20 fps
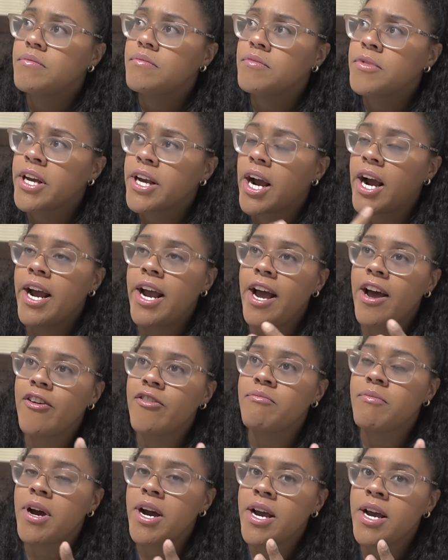like I
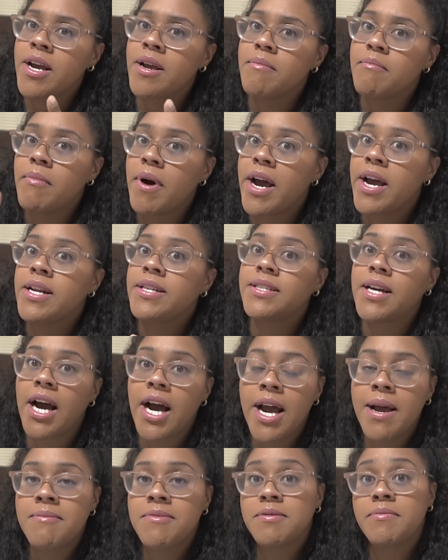have my
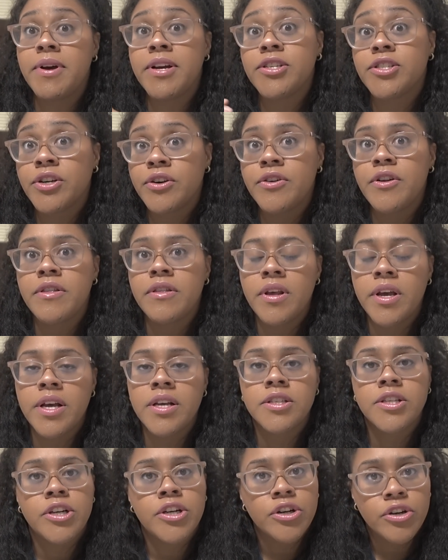times, my certain
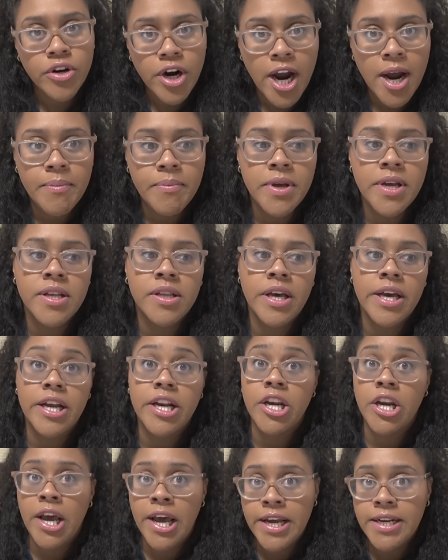things that are crappy, like
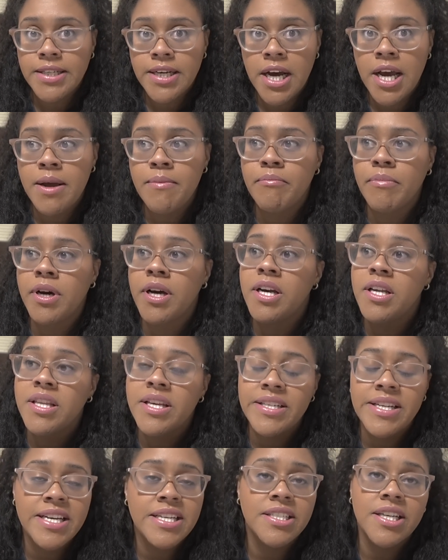nighttime, but in
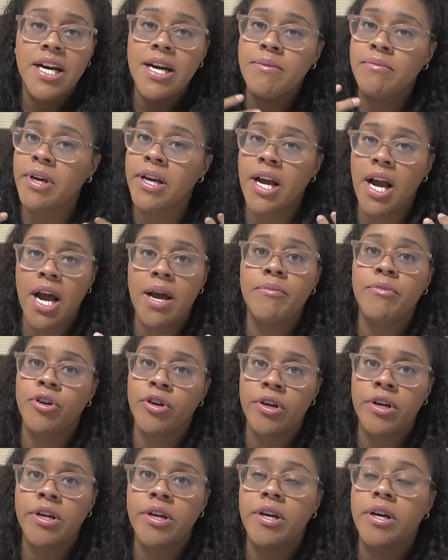the daytime, like I'm
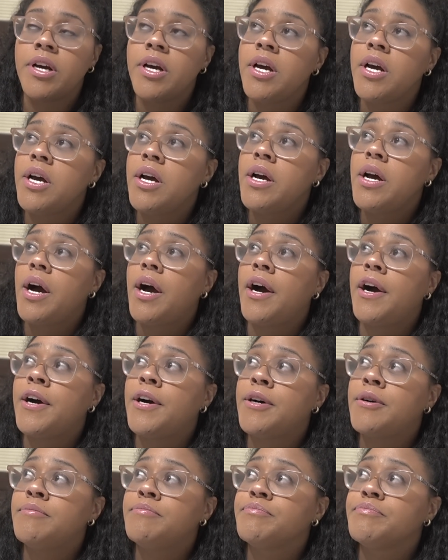good.
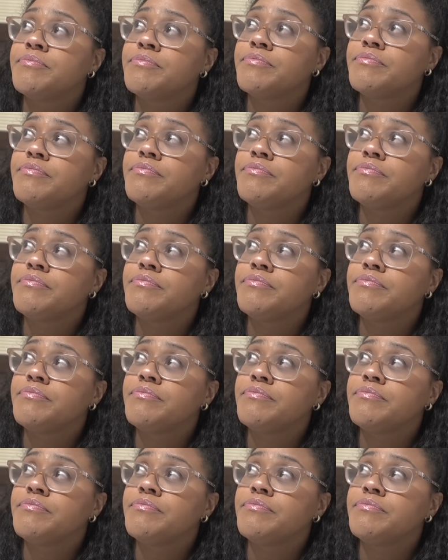Um,